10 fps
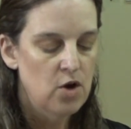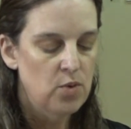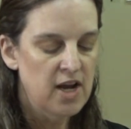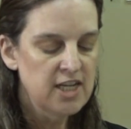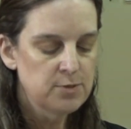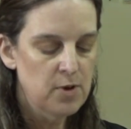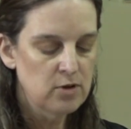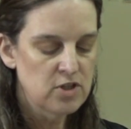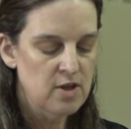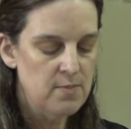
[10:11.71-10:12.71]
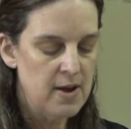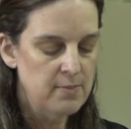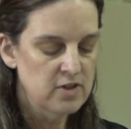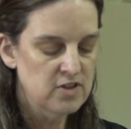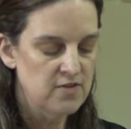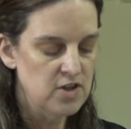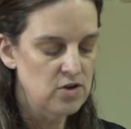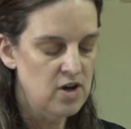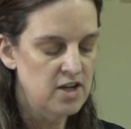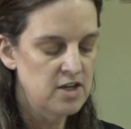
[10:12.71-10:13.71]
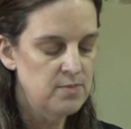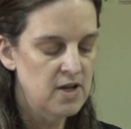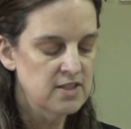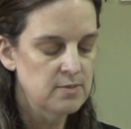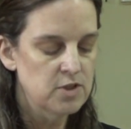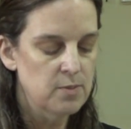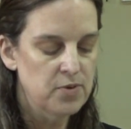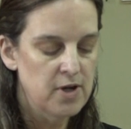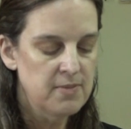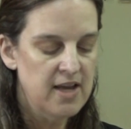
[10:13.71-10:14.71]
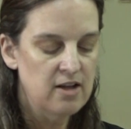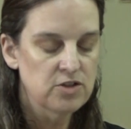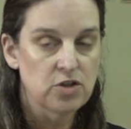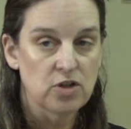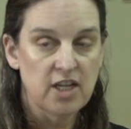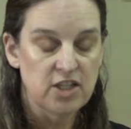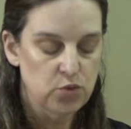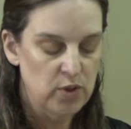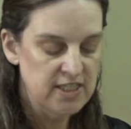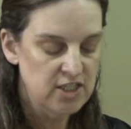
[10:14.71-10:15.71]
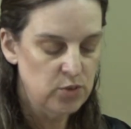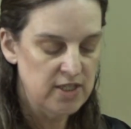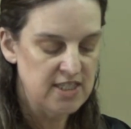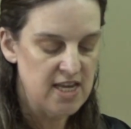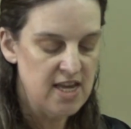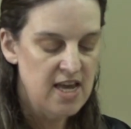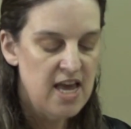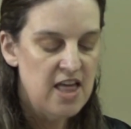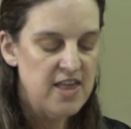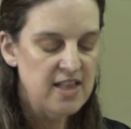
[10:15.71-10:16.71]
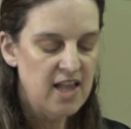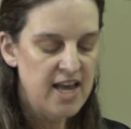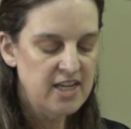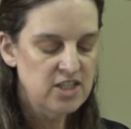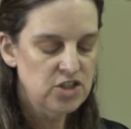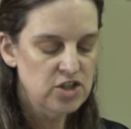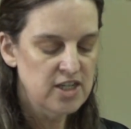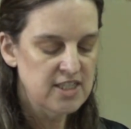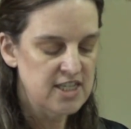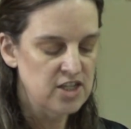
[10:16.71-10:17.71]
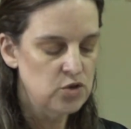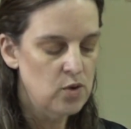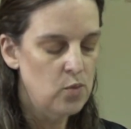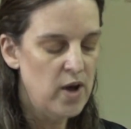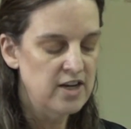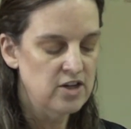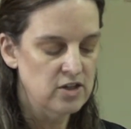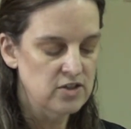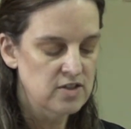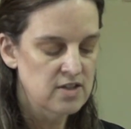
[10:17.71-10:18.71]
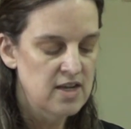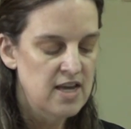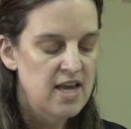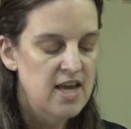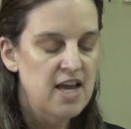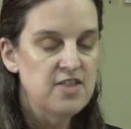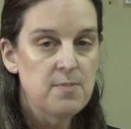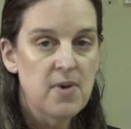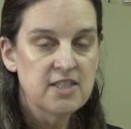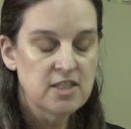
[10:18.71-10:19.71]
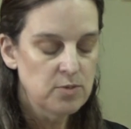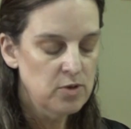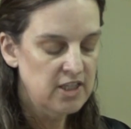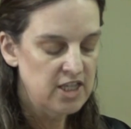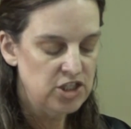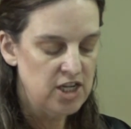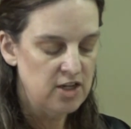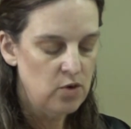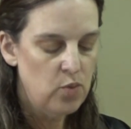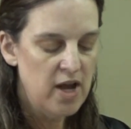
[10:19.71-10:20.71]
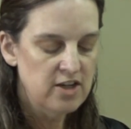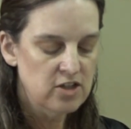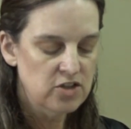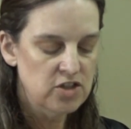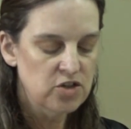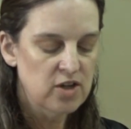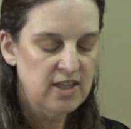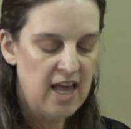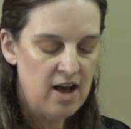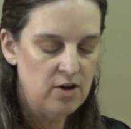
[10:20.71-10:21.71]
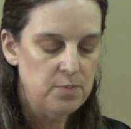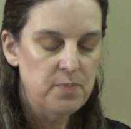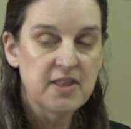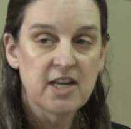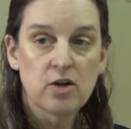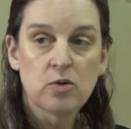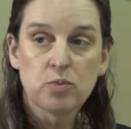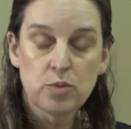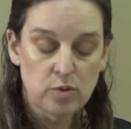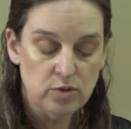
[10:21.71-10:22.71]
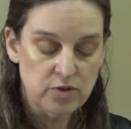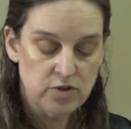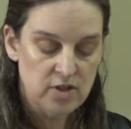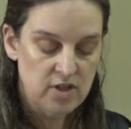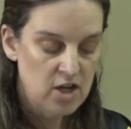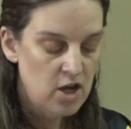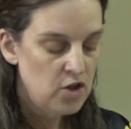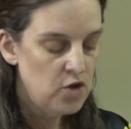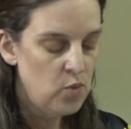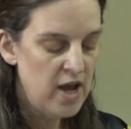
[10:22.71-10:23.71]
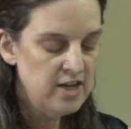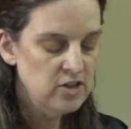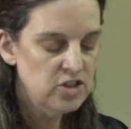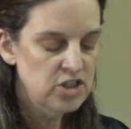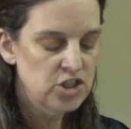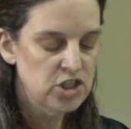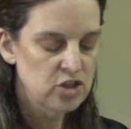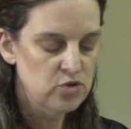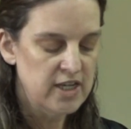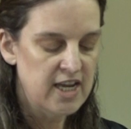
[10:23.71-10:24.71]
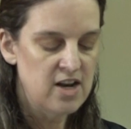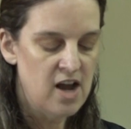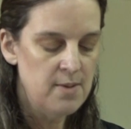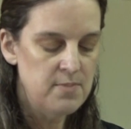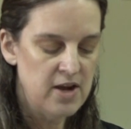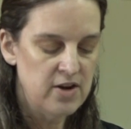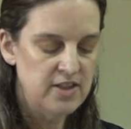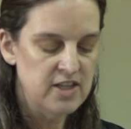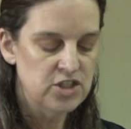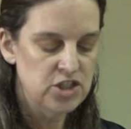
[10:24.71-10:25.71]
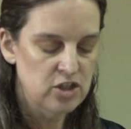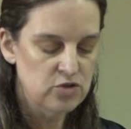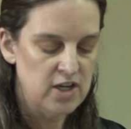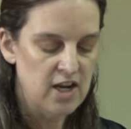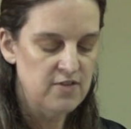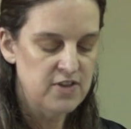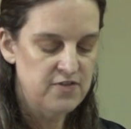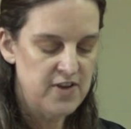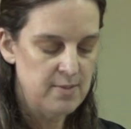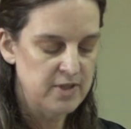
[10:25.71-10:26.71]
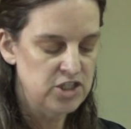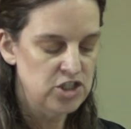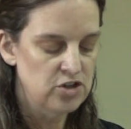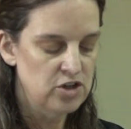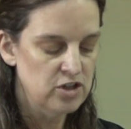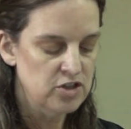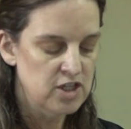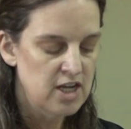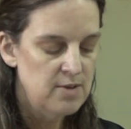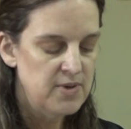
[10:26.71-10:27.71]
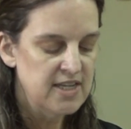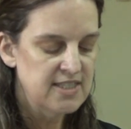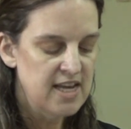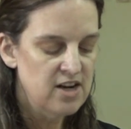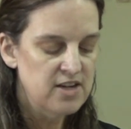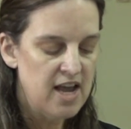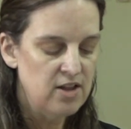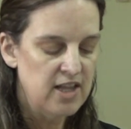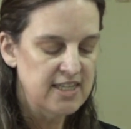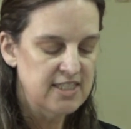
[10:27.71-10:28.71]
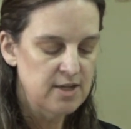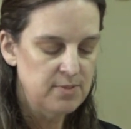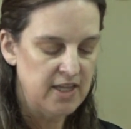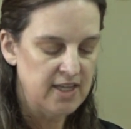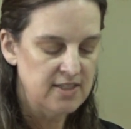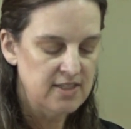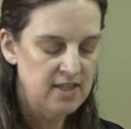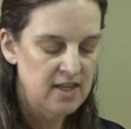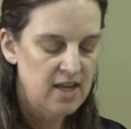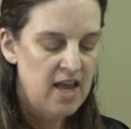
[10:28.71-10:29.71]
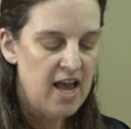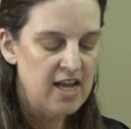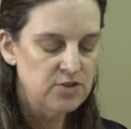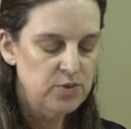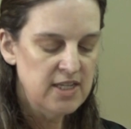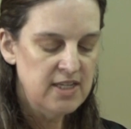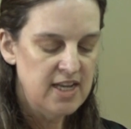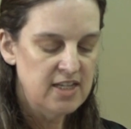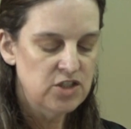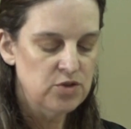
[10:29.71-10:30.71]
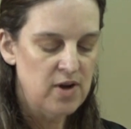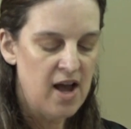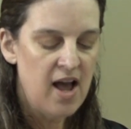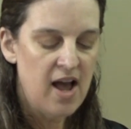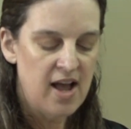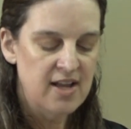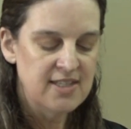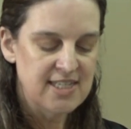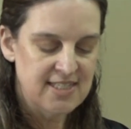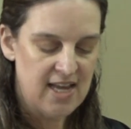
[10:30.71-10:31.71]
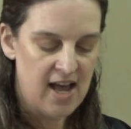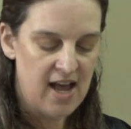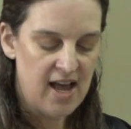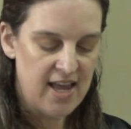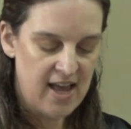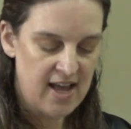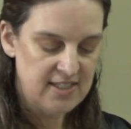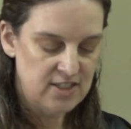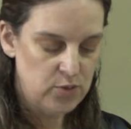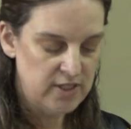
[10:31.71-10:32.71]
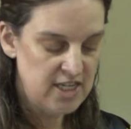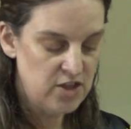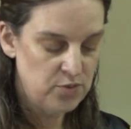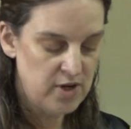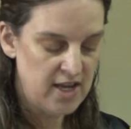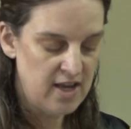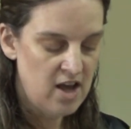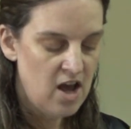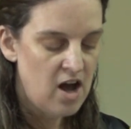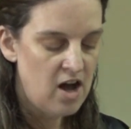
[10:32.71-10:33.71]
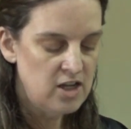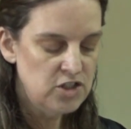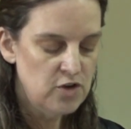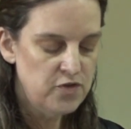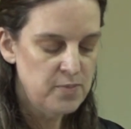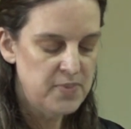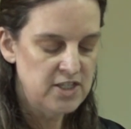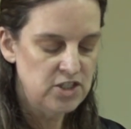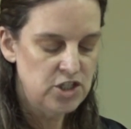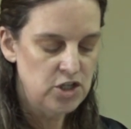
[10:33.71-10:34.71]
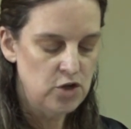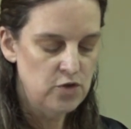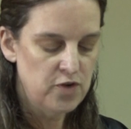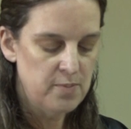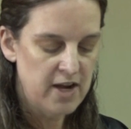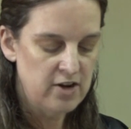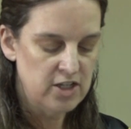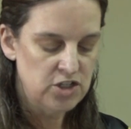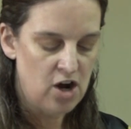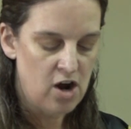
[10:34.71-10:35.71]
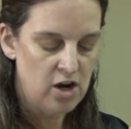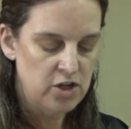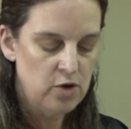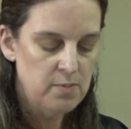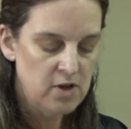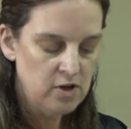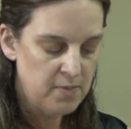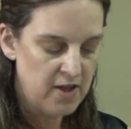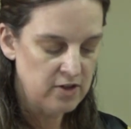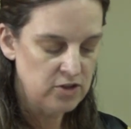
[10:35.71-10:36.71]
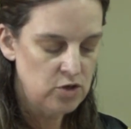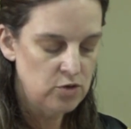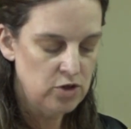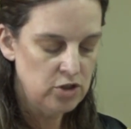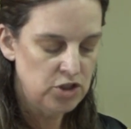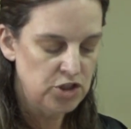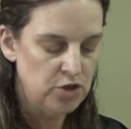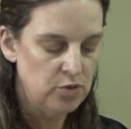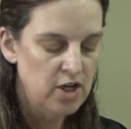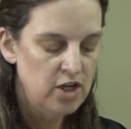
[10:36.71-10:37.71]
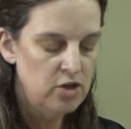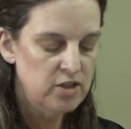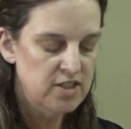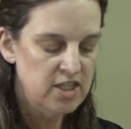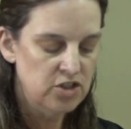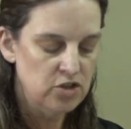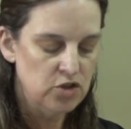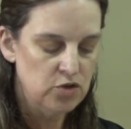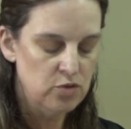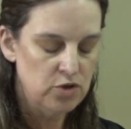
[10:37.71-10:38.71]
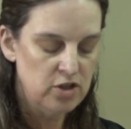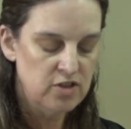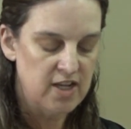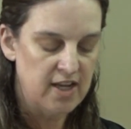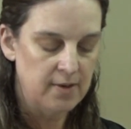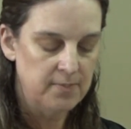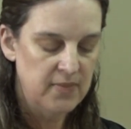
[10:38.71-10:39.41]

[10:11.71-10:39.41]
When I spoke to the members of the Ugandan Muslim Supreme Council in 2020, they likened surrogacy to a wet nurse. In the Muslim religion, wet nurses are allowed, but there are rules. The wet nurse's children cannot marry the children of the family she nursed because they are now like siblings. As written in Surah An-Nisa Ayat 23, also forbidden to you for marriage are your milk mothers who nursed you, your sisters through nursing.